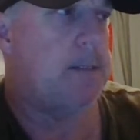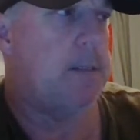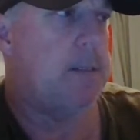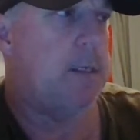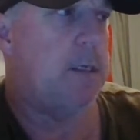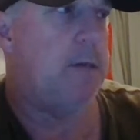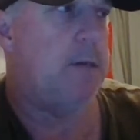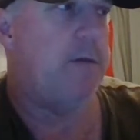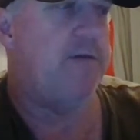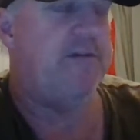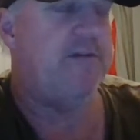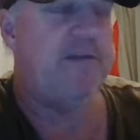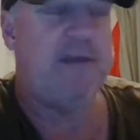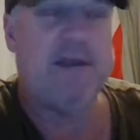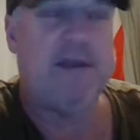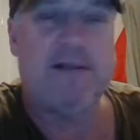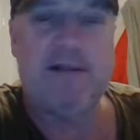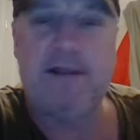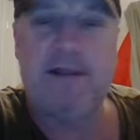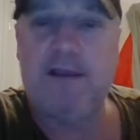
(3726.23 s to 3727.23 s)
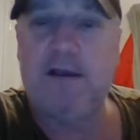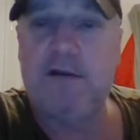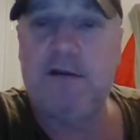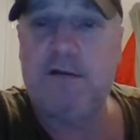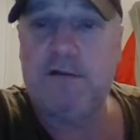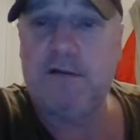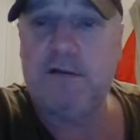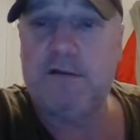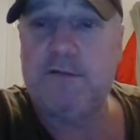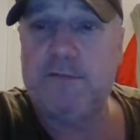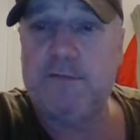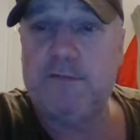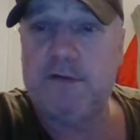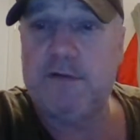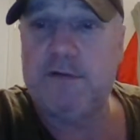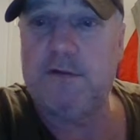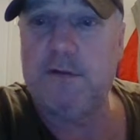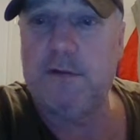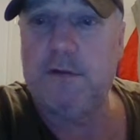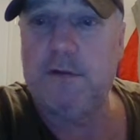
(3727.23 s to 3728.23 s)
I think, man,
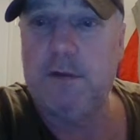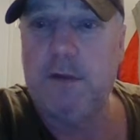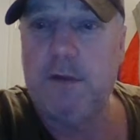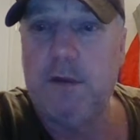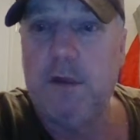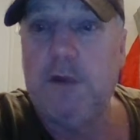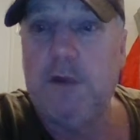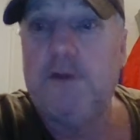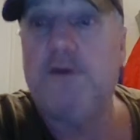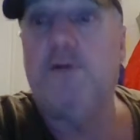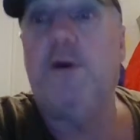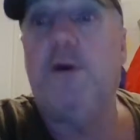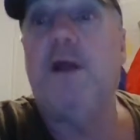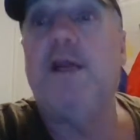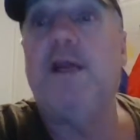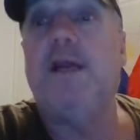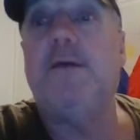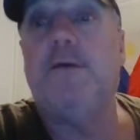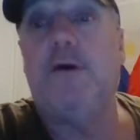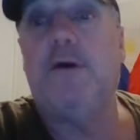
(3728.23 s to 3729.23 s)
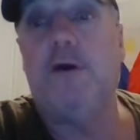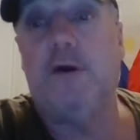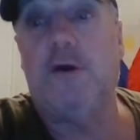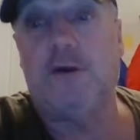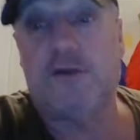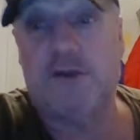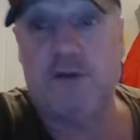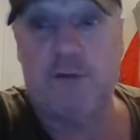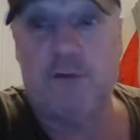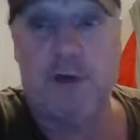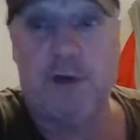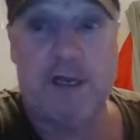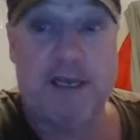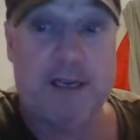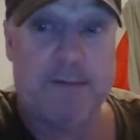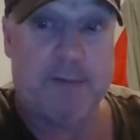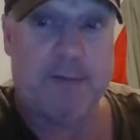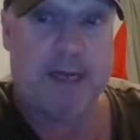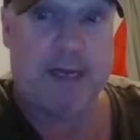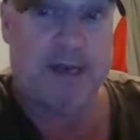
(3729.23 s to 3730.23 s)
2 a.m. Oh, 2
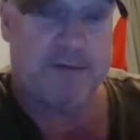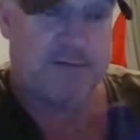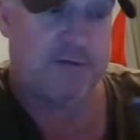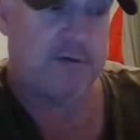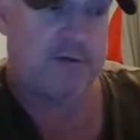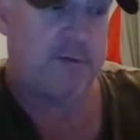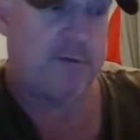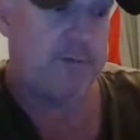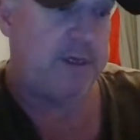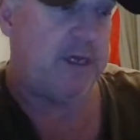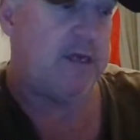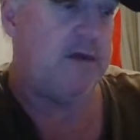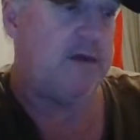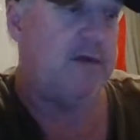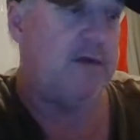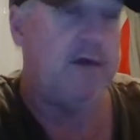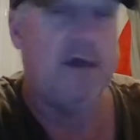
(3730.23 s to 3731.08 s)
a.m. our time here.